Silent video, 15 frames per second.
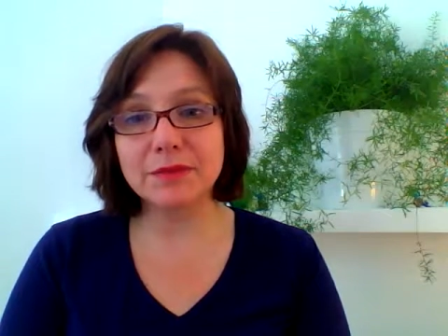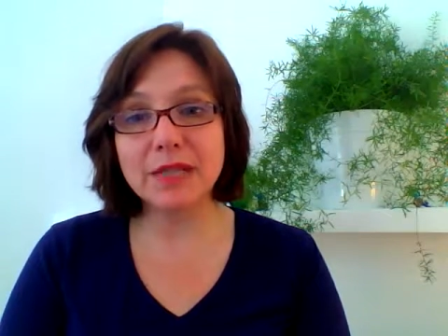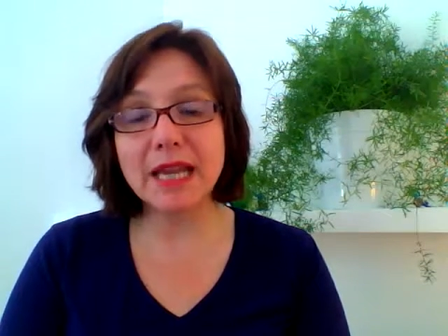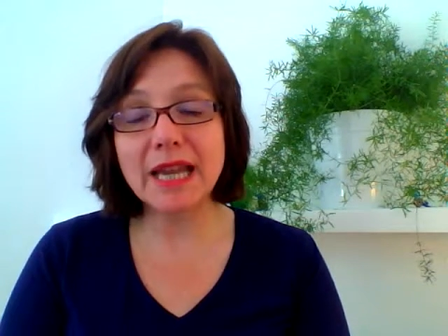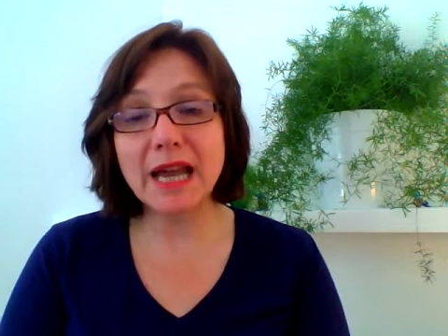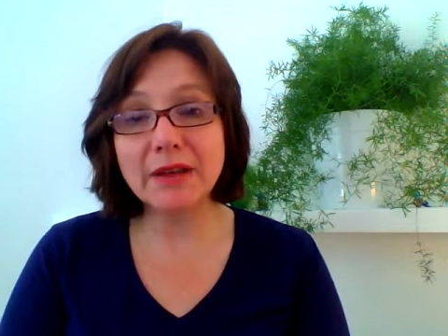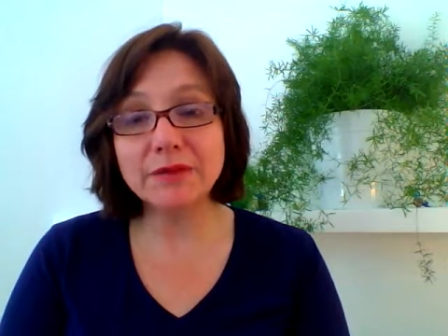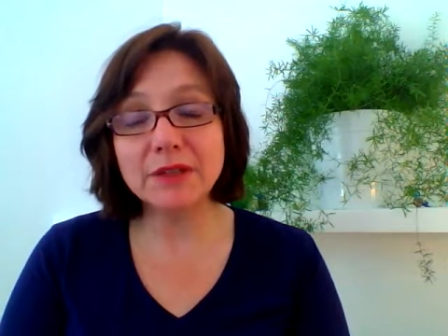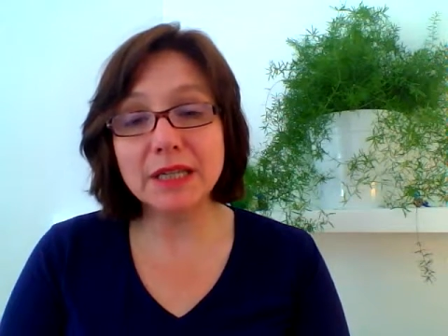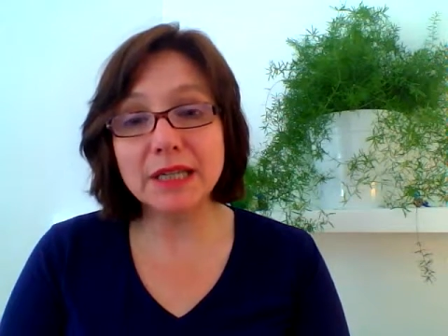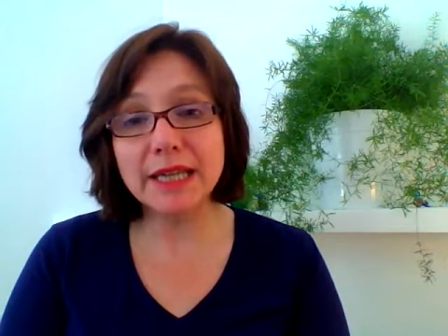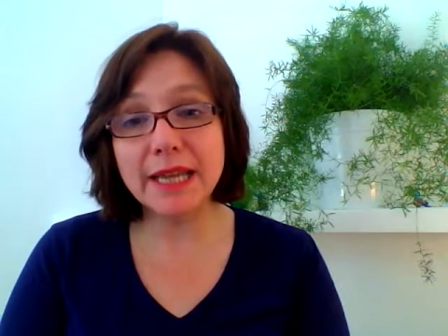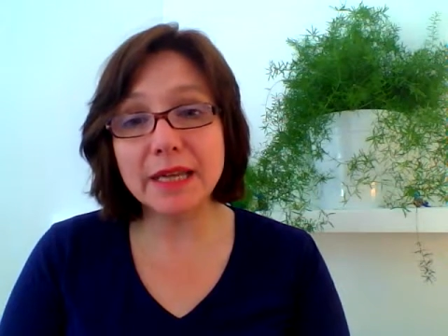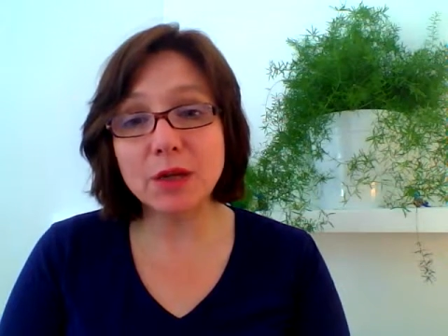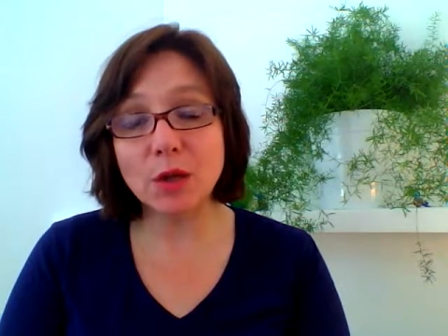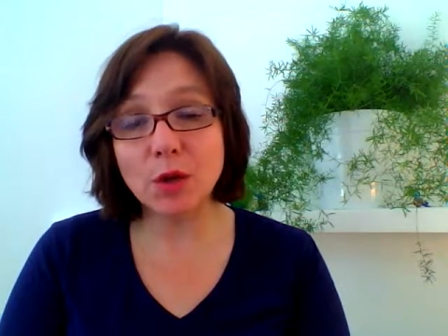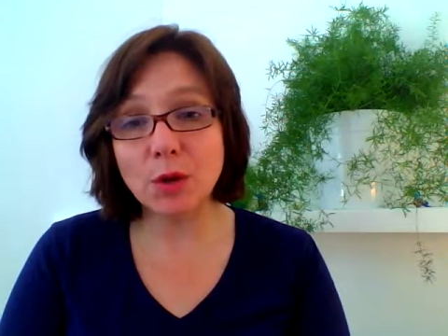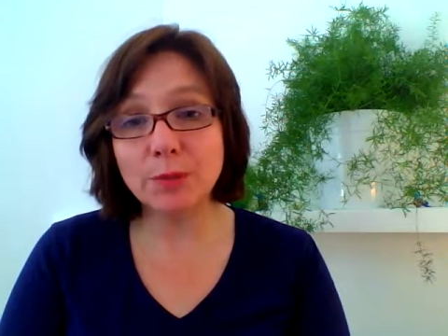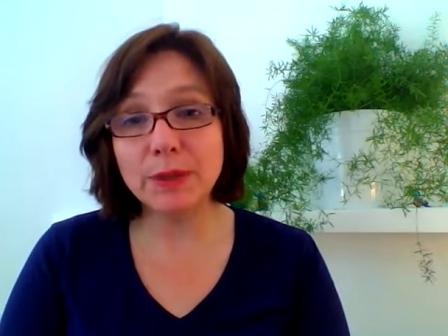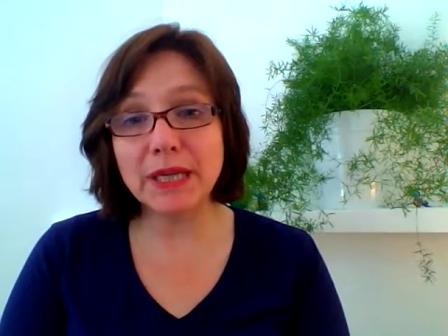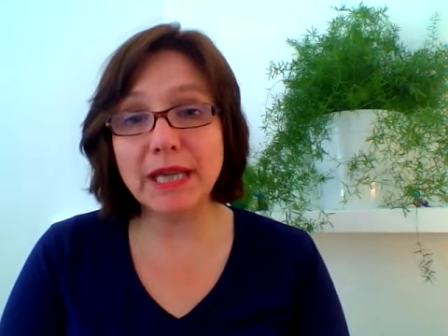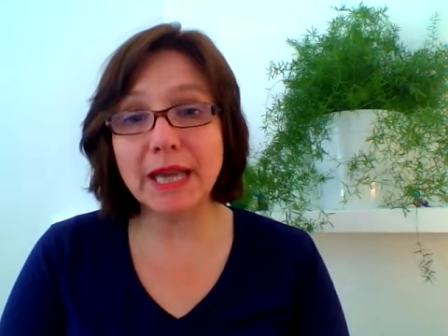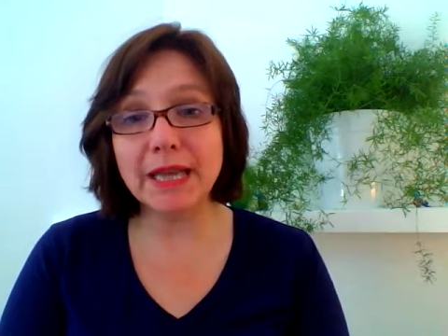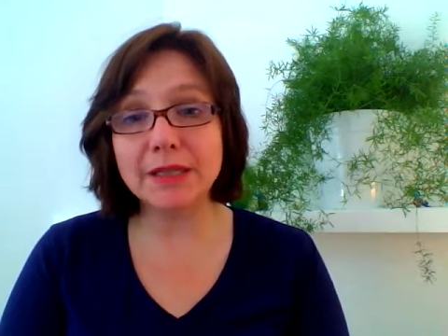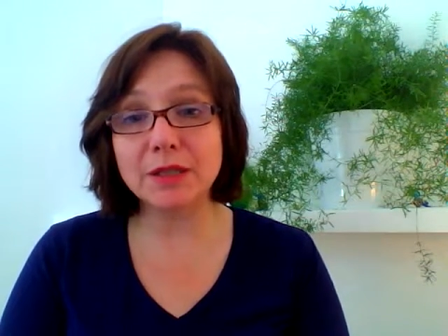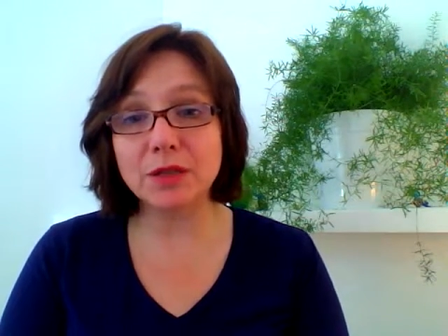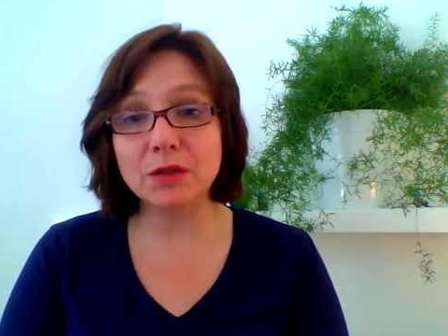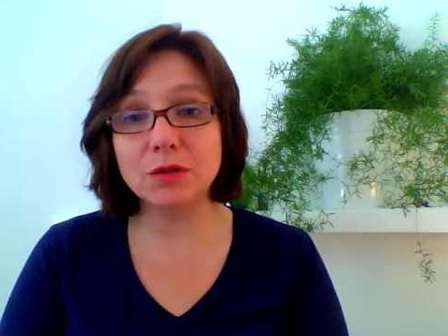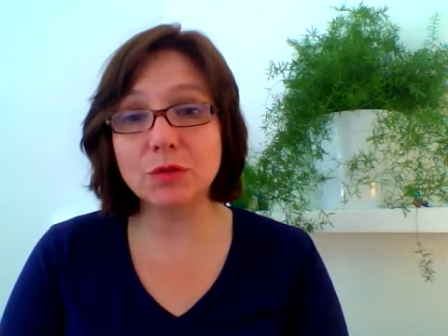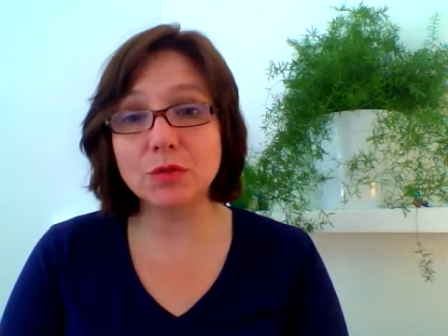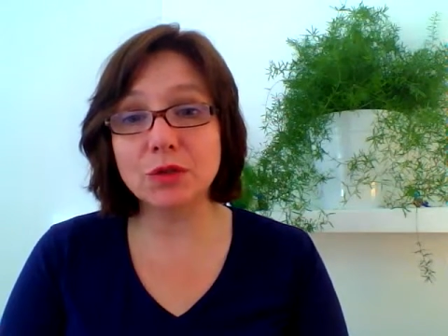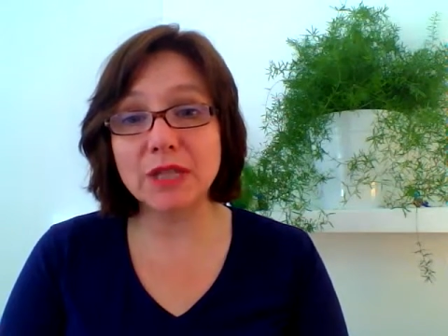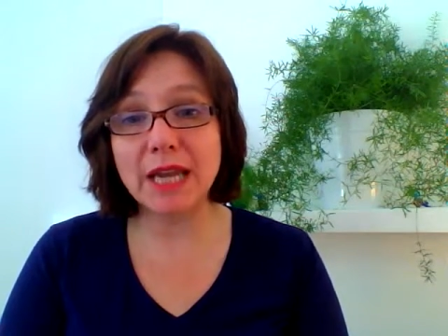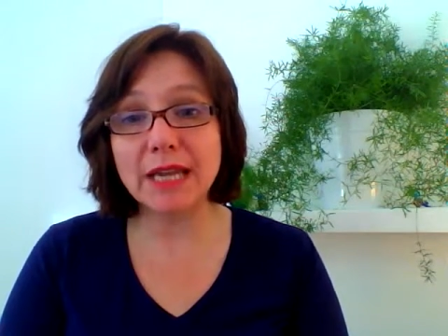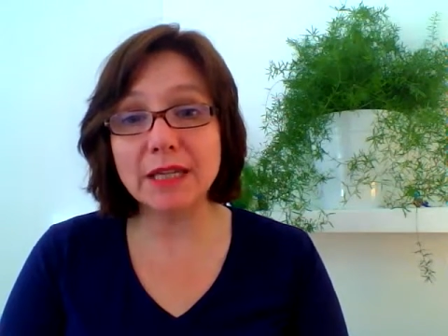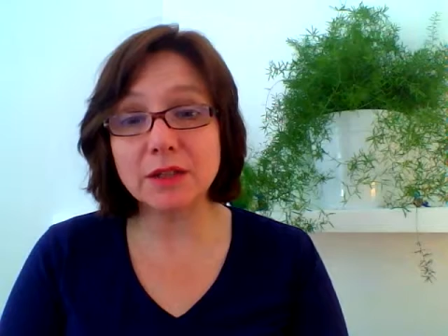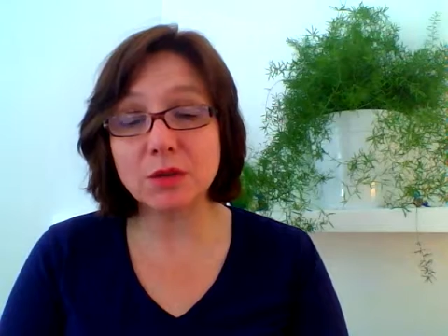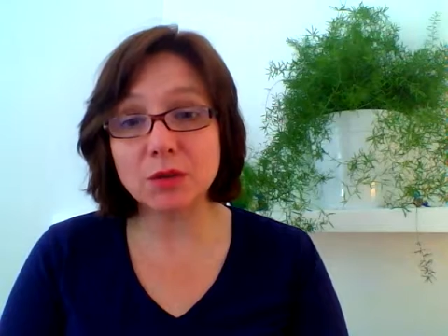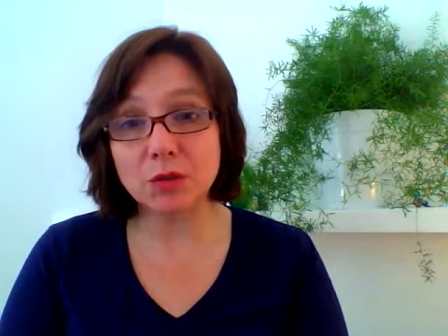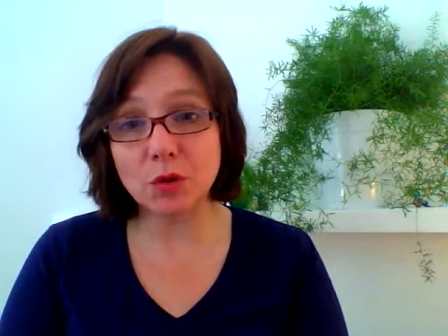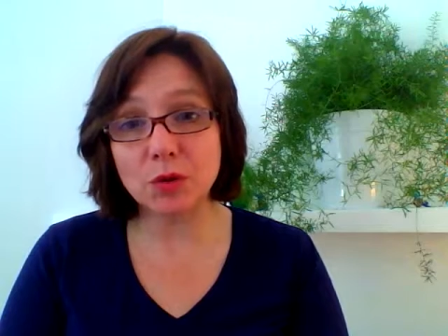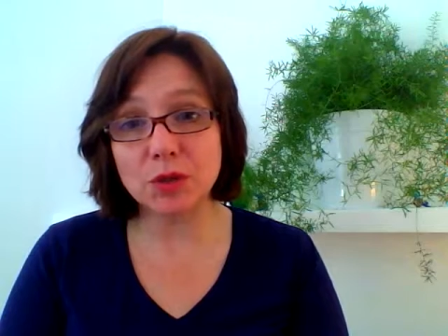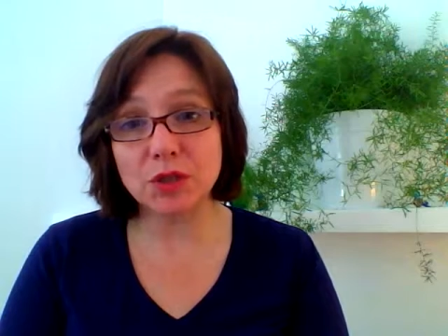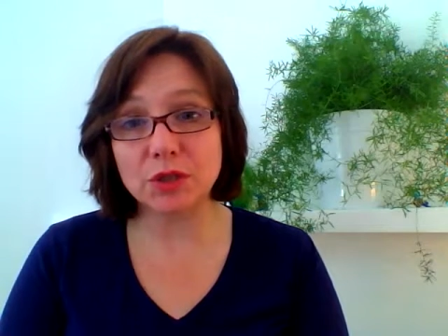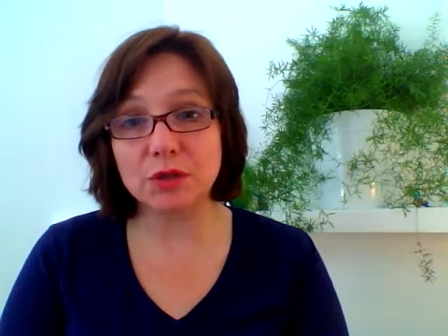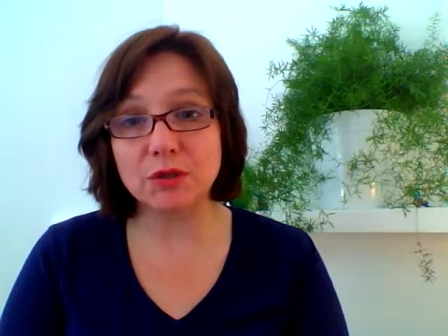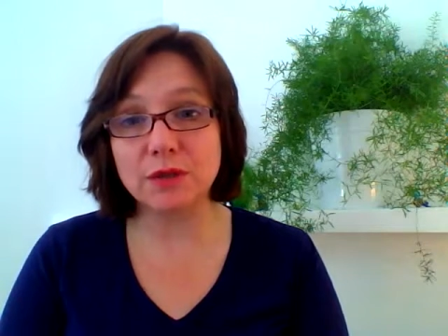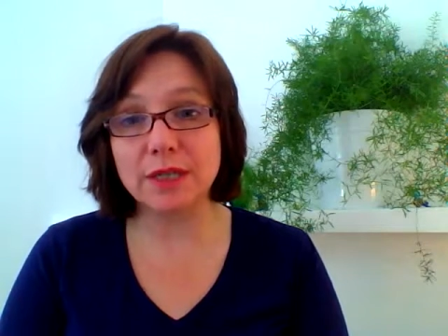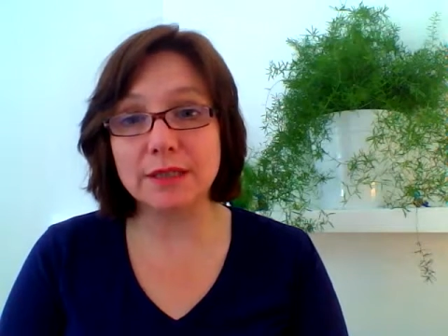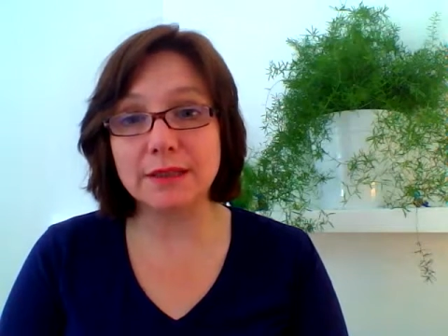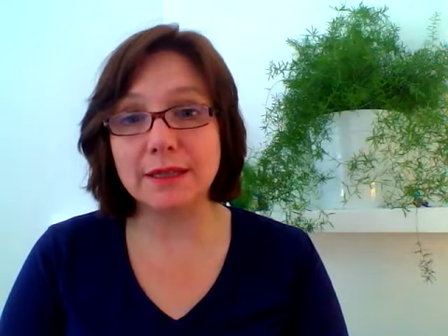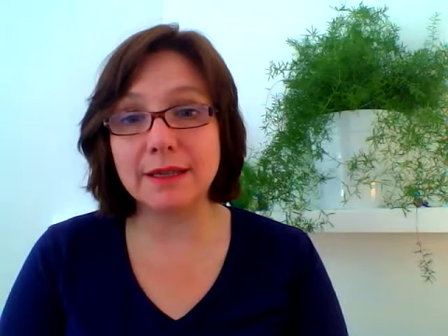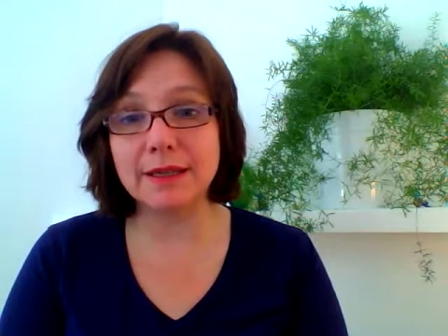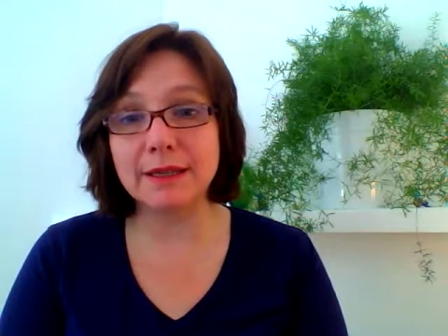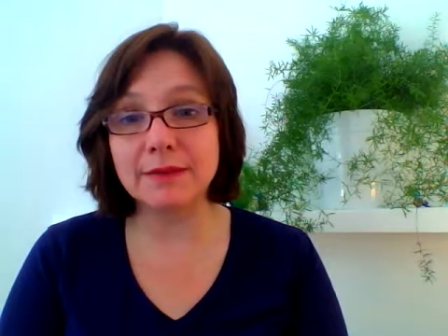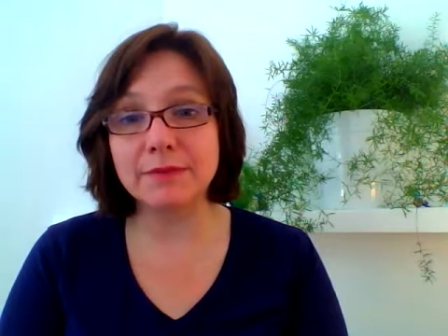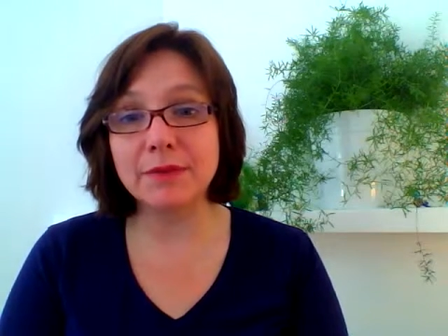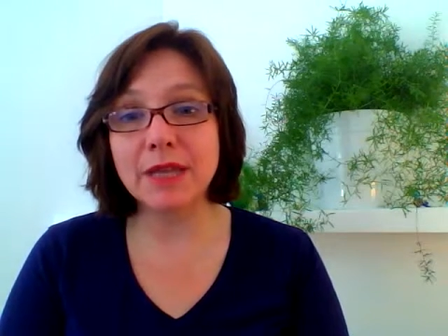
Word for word: They have the legal obligation to take the torture treaty